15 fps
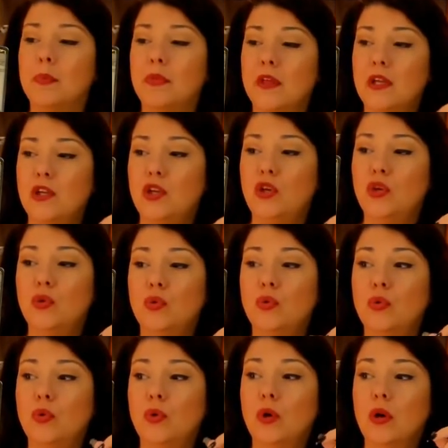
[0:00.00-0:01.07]
that
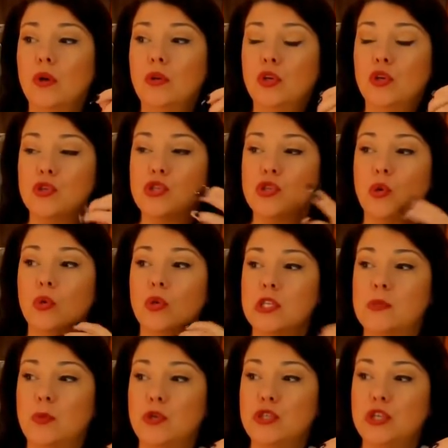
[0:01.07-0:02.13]
your soul is
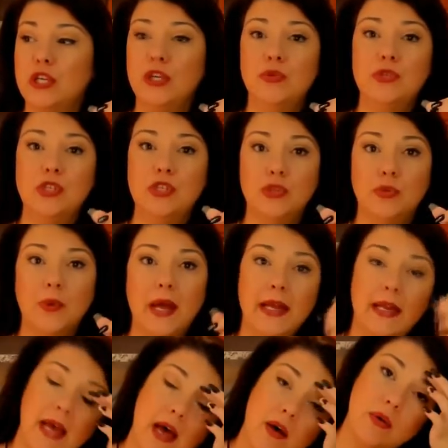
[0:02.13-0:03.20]
pushing you to do right
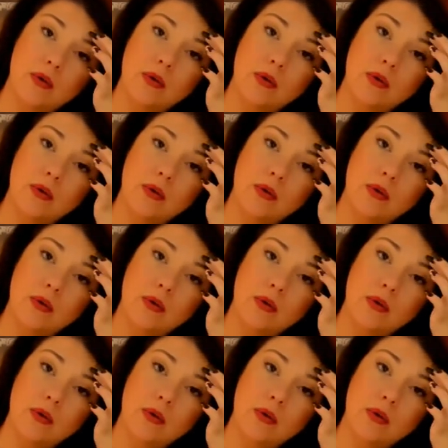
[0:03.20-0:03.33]
now.